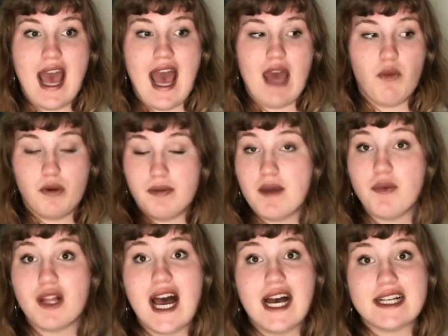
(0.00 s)
And when
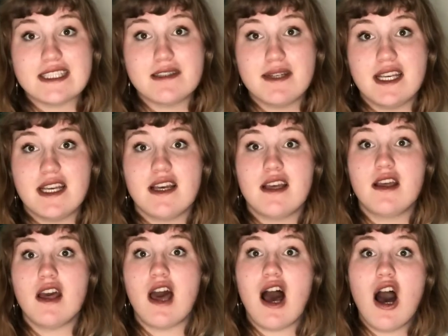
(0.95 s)
people asked me,
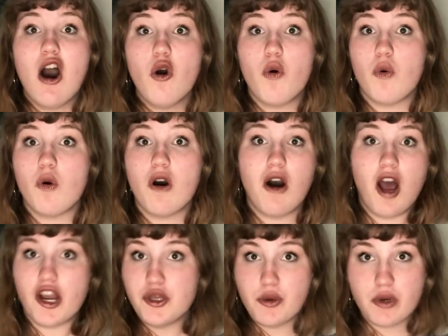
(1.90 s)
oh,
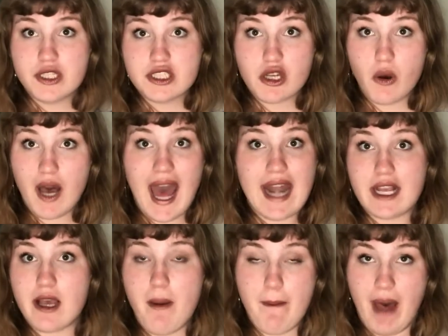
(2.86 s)
are you going to go ahead and
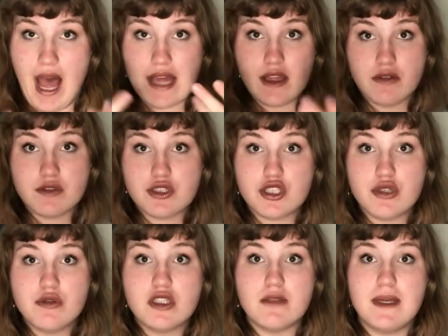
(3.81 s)
combine those
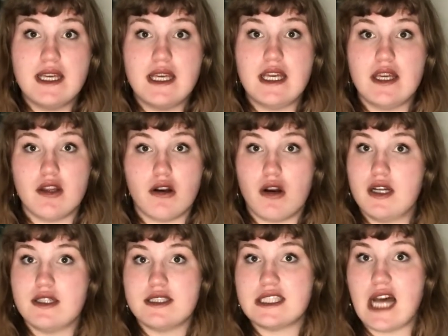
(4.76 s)
two to be either
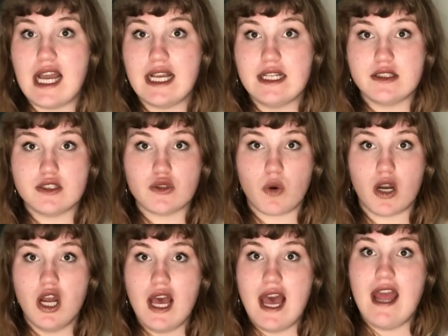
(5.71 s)
a science or
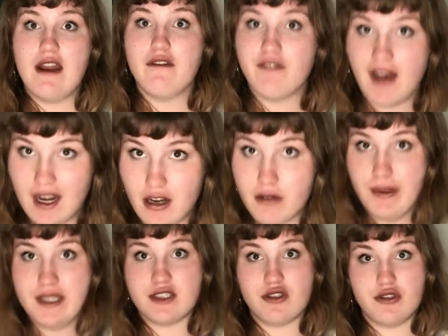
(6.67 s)

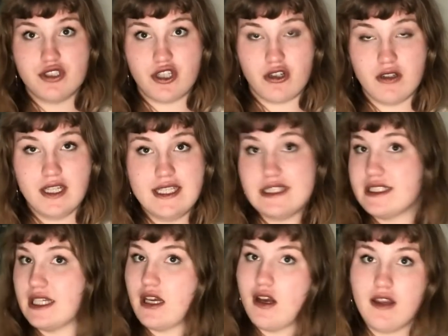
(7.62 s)
environmental journalist,
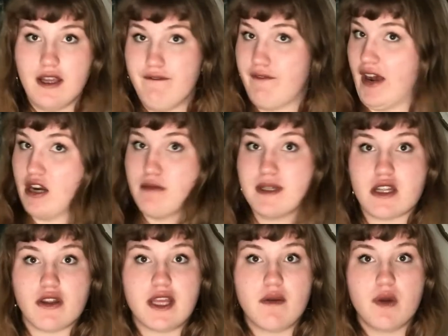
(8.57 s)
the
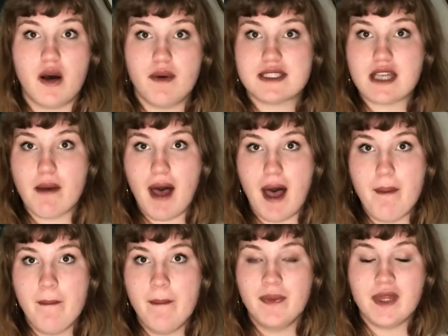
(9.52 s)
environmental thing would always come up.
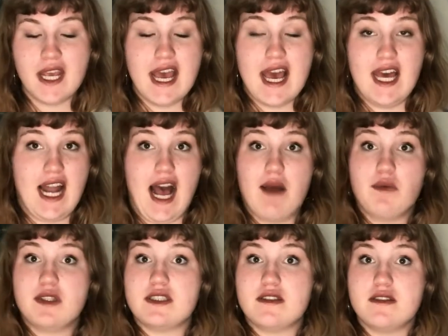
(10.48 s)
And I
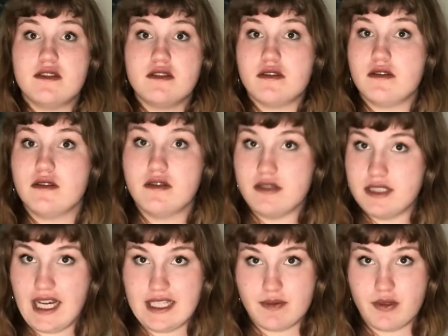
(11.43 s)
was
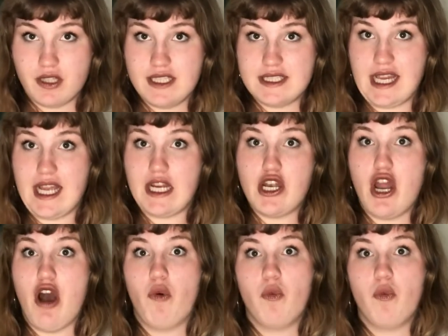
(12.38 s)
desperately saying no.